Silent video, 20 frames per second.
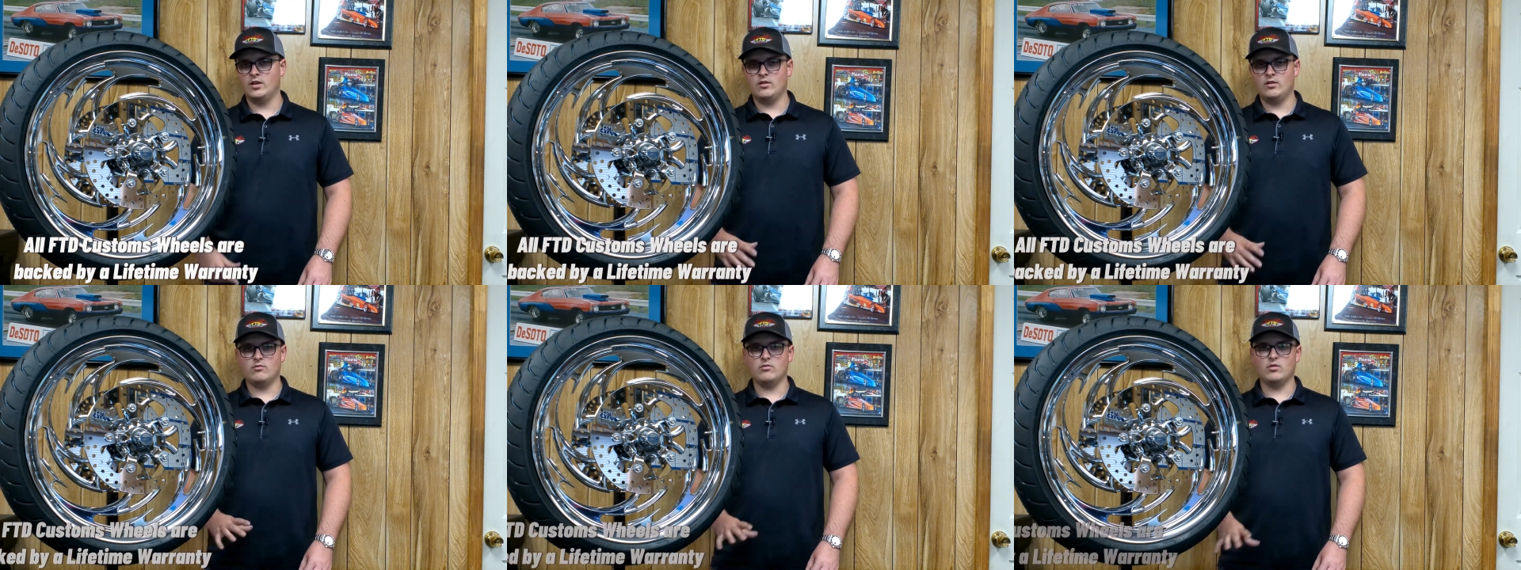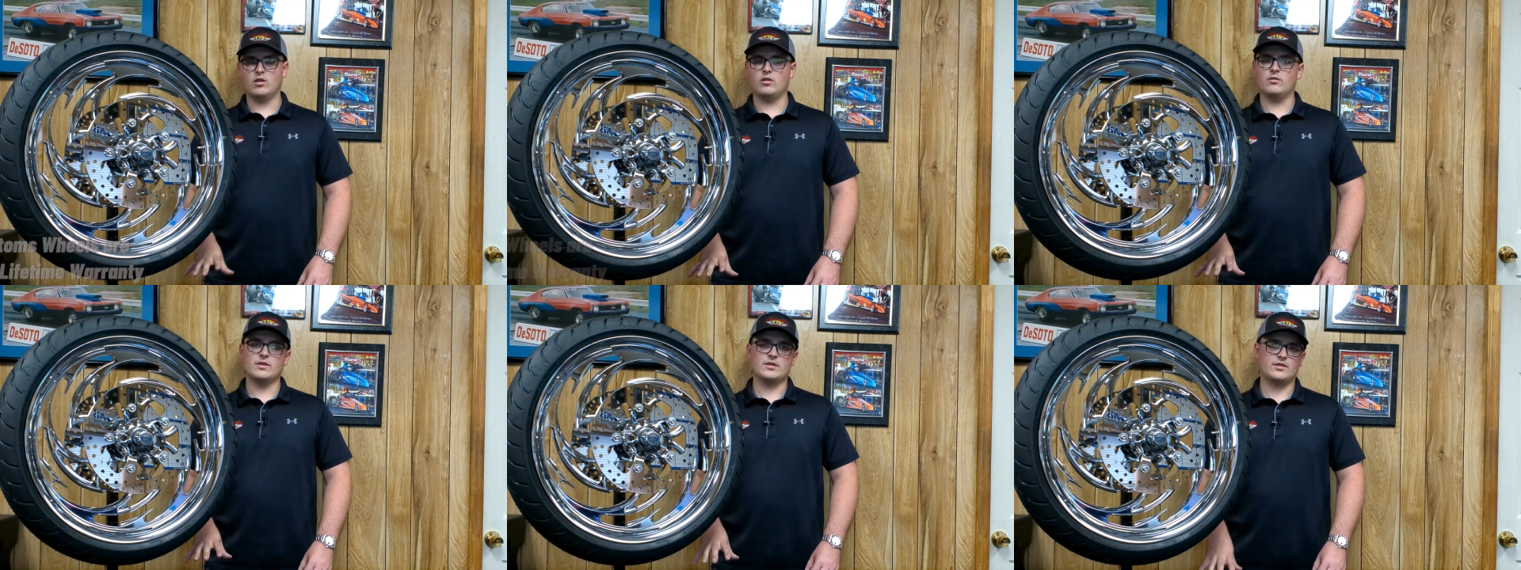we'll
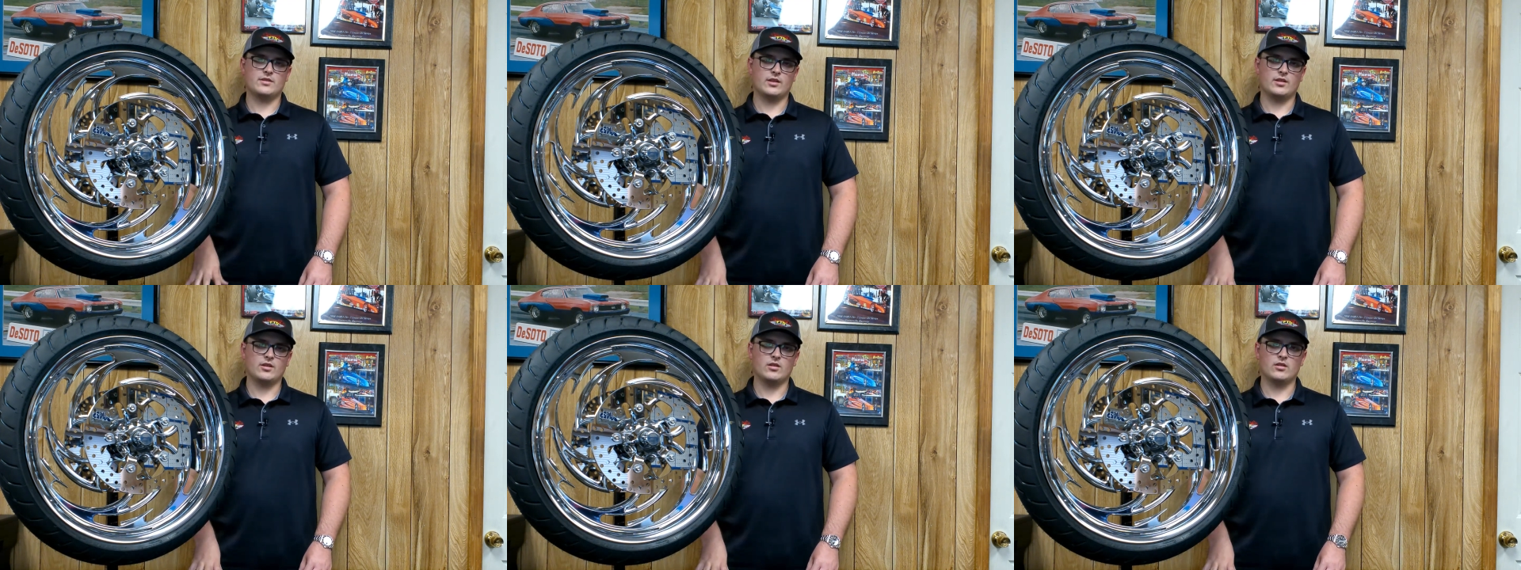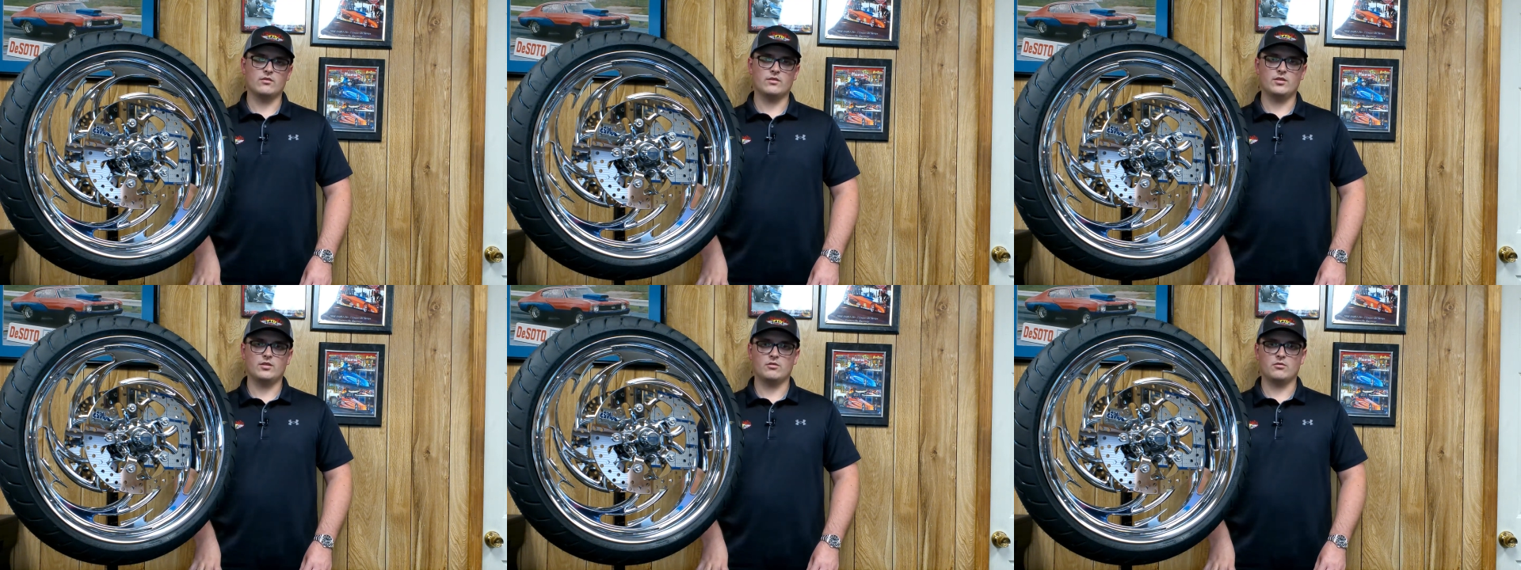always take care
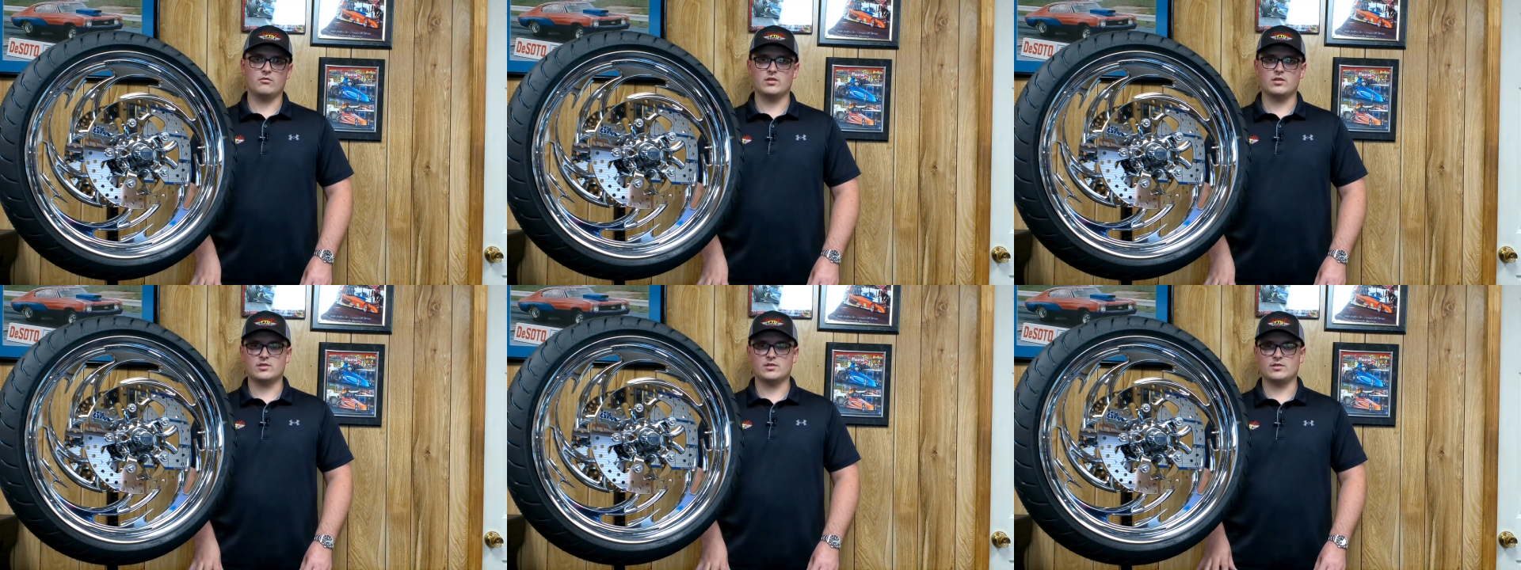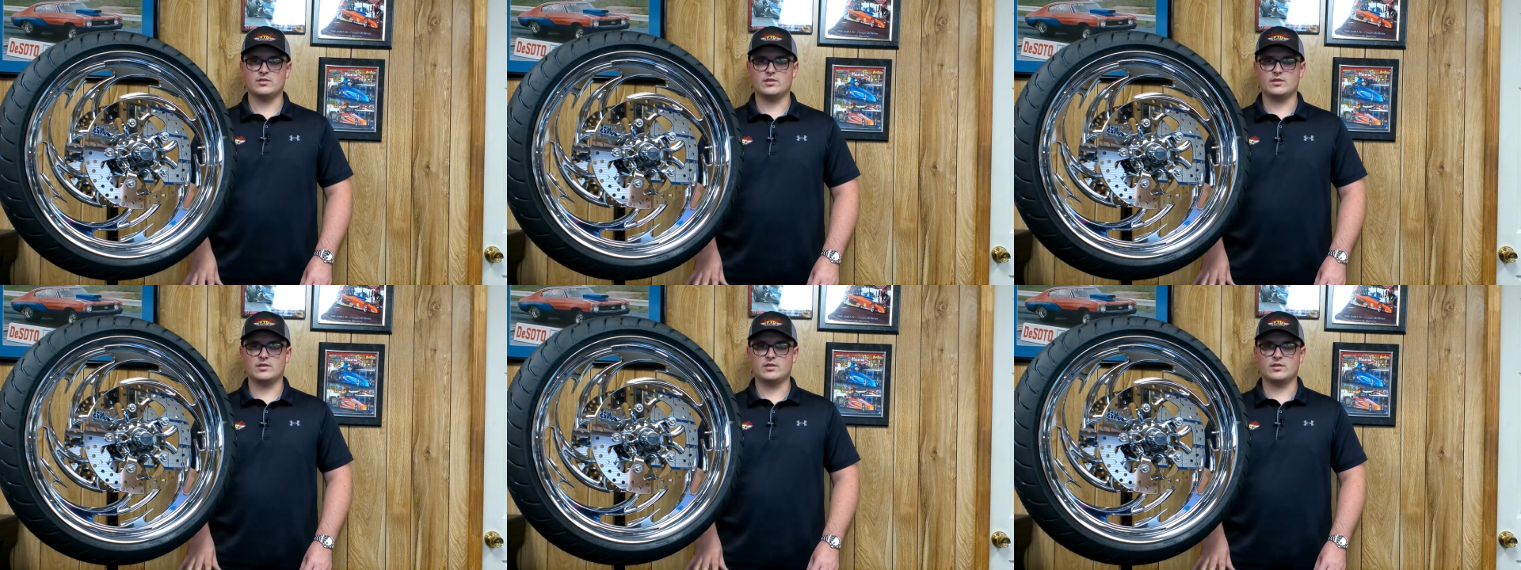of it, no questions